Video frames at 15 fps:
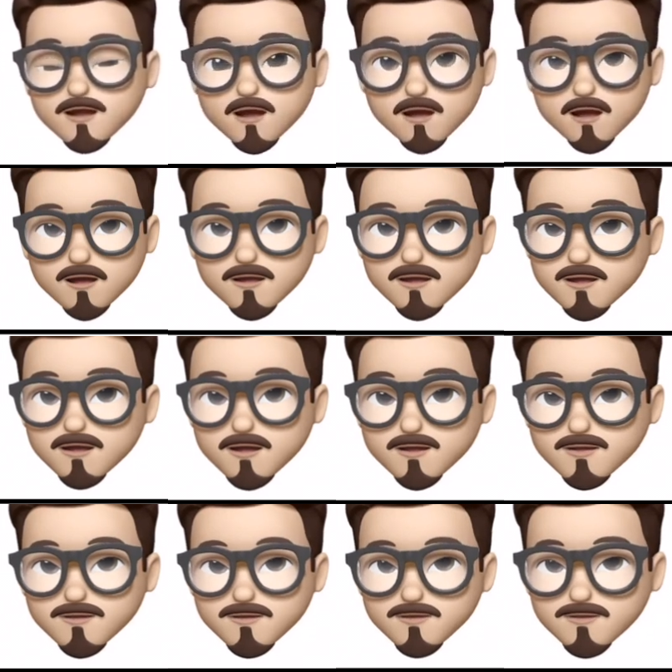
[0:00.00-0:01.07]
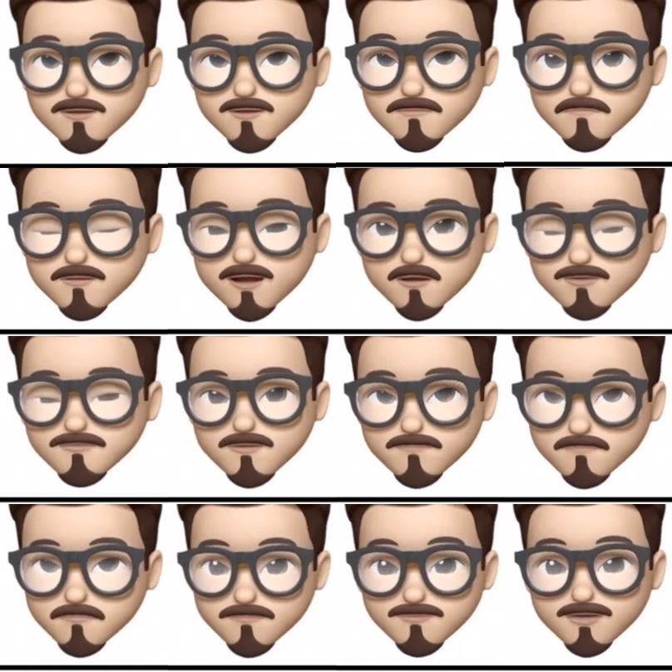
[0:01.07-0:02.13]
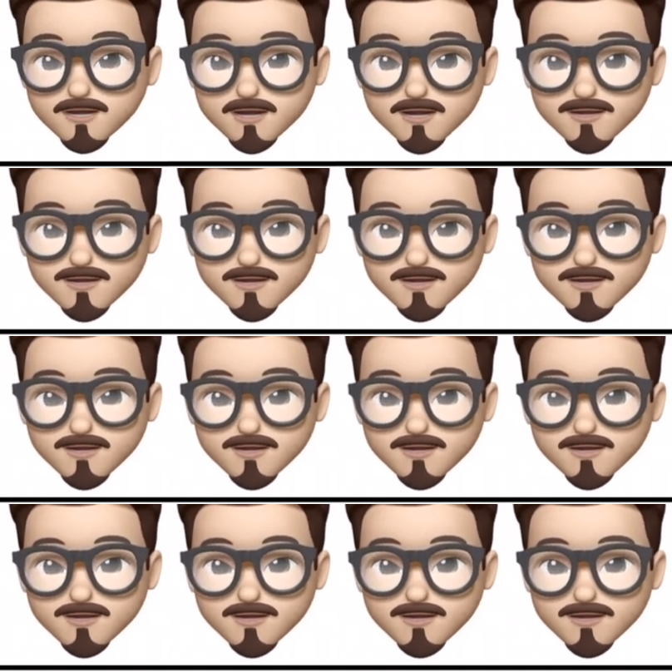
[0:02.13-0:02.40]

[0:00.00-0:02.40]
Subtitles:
and the back of the broomstick.